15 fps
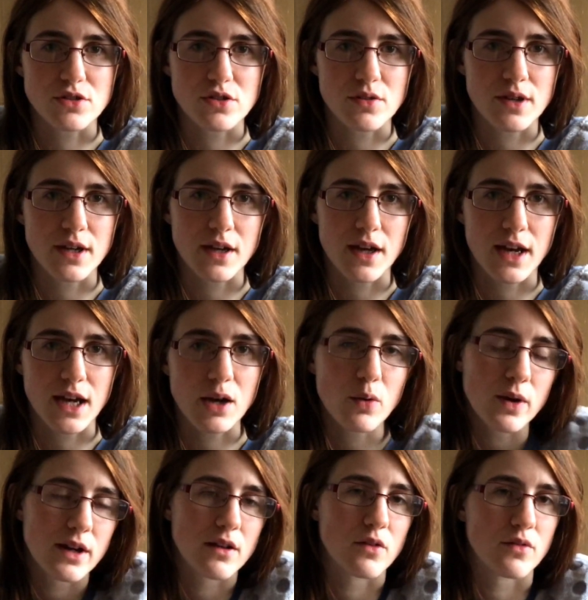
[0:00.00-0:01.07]
doing a
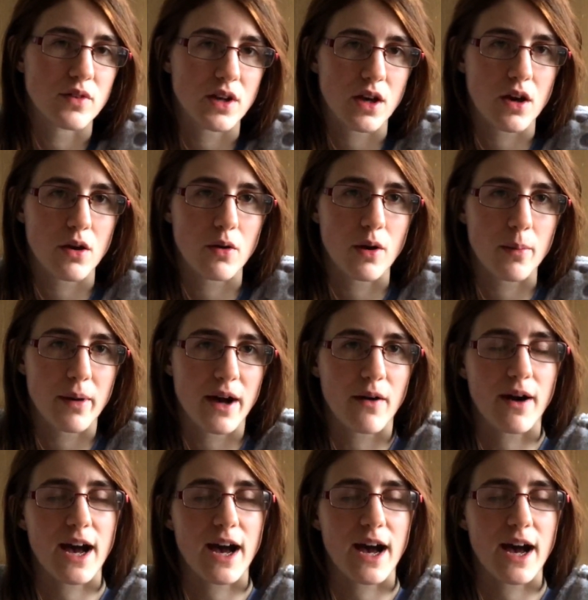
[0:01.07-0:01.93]
quick little video about